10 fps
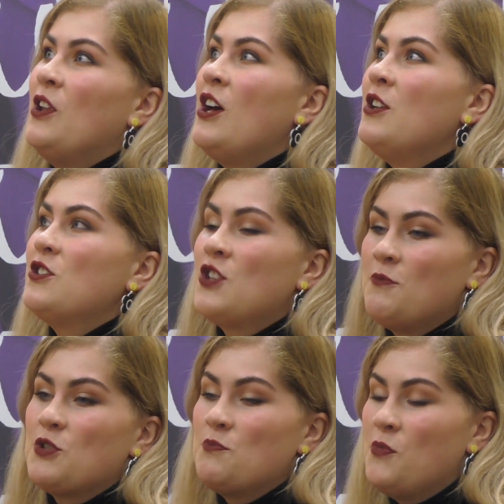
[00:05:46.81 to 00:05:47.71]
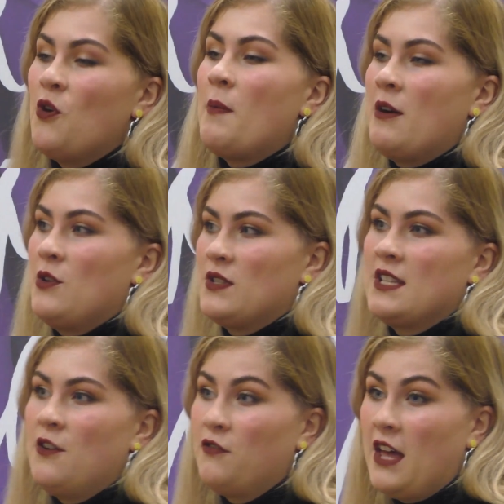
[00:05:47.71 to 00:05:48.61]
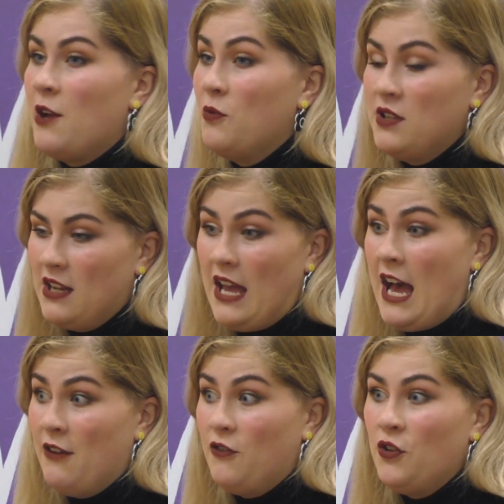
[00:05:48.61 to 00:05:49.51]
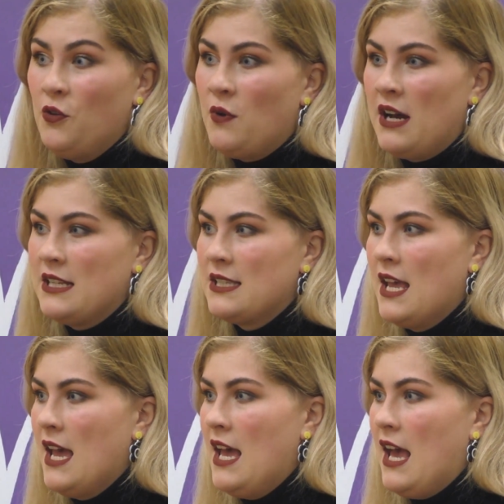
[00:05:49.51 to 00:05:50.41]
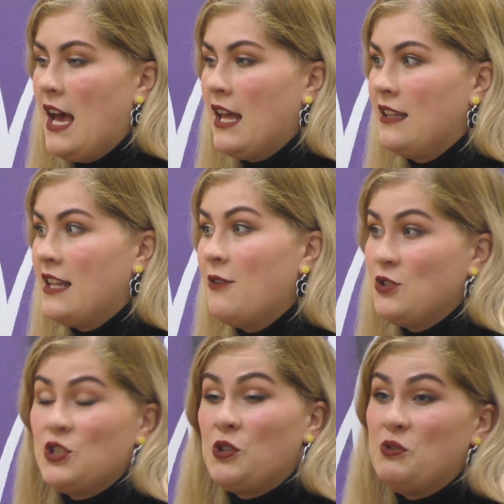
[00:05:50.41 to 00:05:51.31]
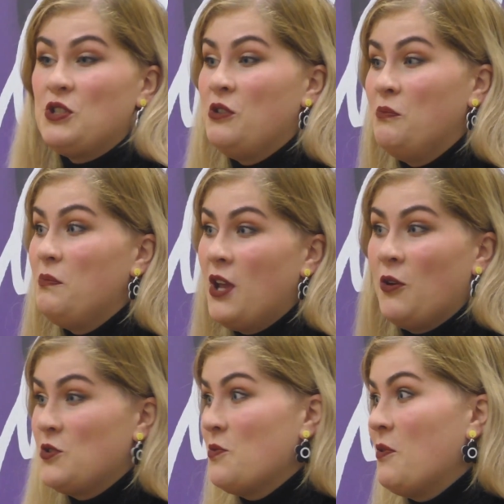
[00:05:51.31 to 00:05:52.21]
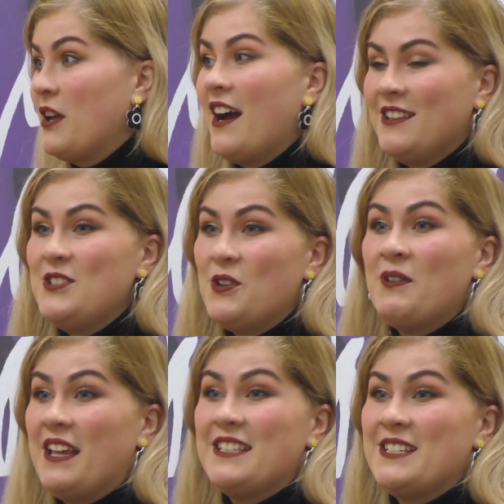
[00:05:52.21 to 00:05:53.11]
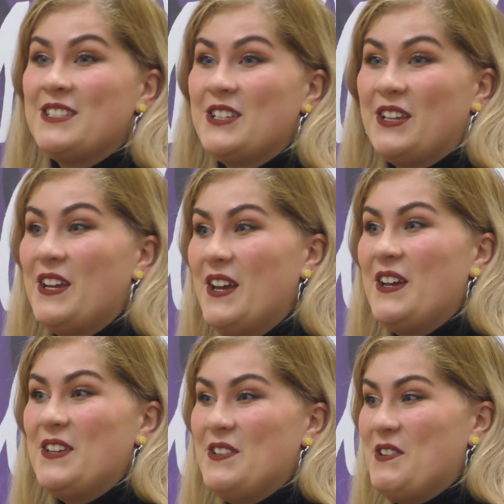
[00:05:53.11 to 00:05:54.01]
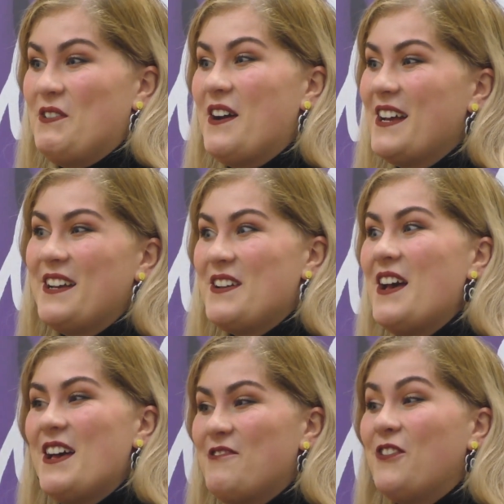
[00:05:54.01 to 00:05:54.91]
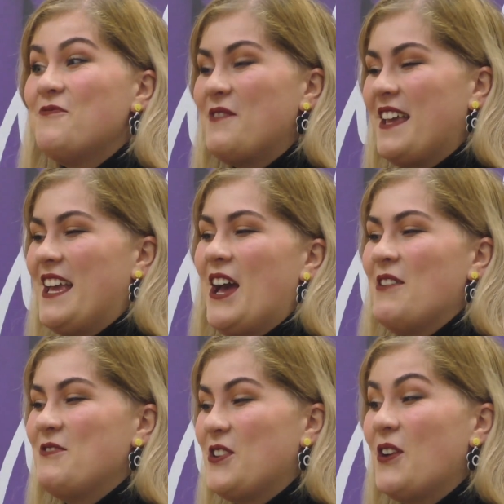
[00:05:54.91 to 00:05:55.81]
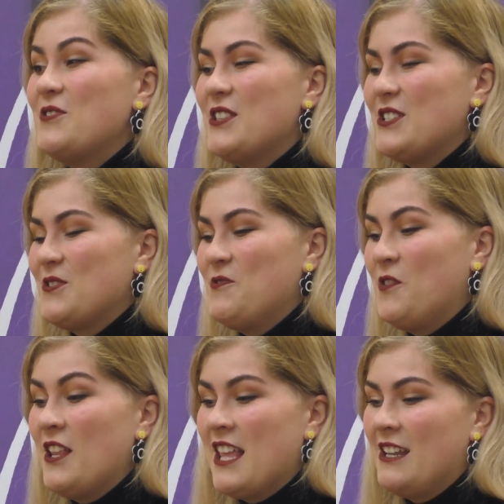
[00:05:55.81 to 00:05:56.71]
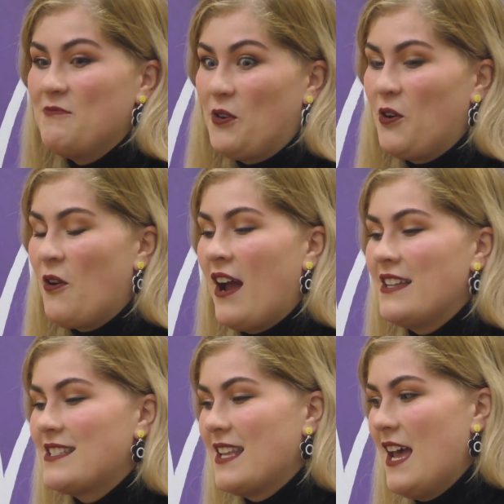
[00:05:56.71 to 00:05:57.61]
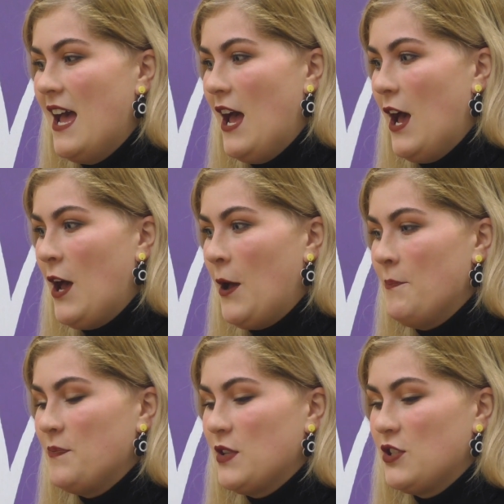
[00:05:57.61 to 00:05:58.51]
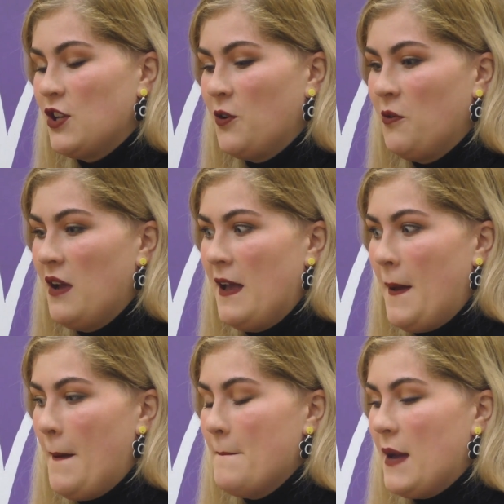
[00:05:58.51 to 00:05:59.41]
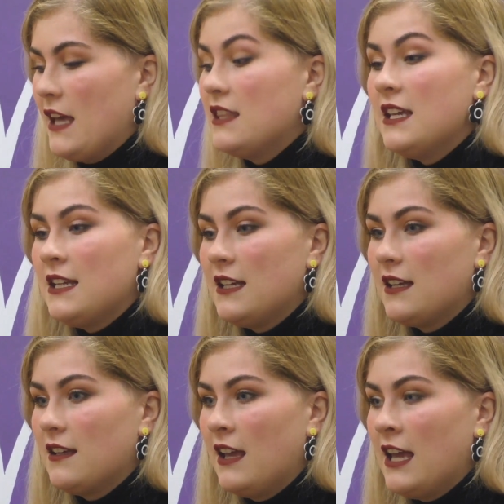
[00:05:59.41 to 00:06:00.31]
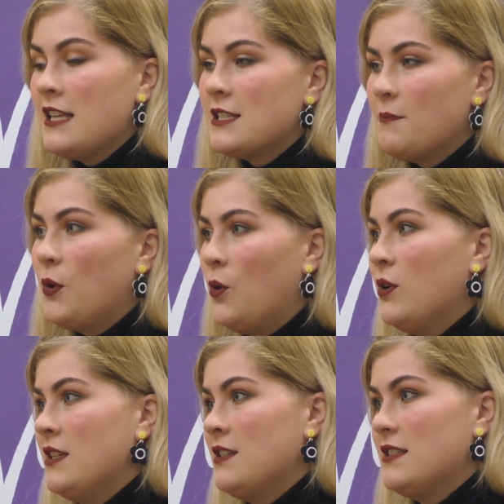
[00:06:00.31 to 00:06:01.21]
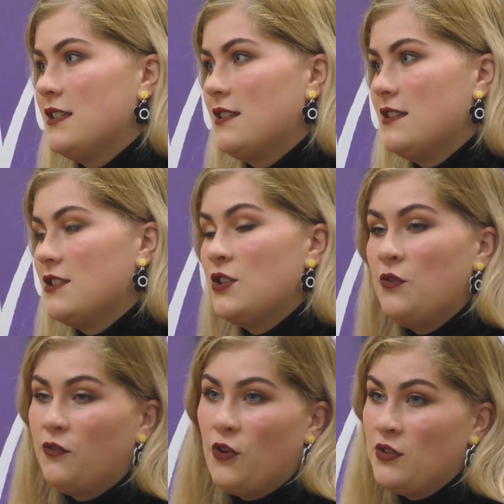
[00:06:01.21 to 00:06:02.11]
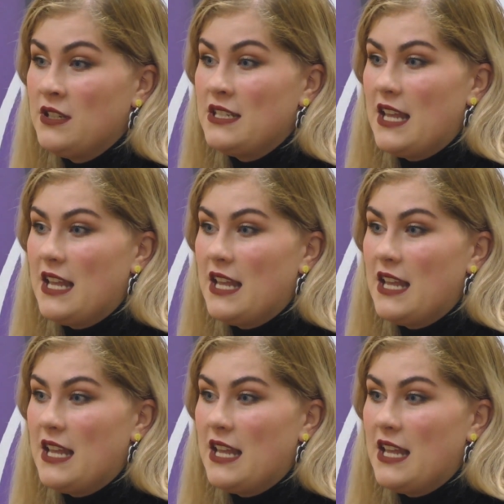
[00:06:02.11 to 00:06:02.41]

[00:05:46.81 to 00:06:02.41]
learn so much more about yourself that I wouldn't have otherwise. And that was due to, someone kindly donating to, fund me to go to this school and then progress. So I think it is important to fund,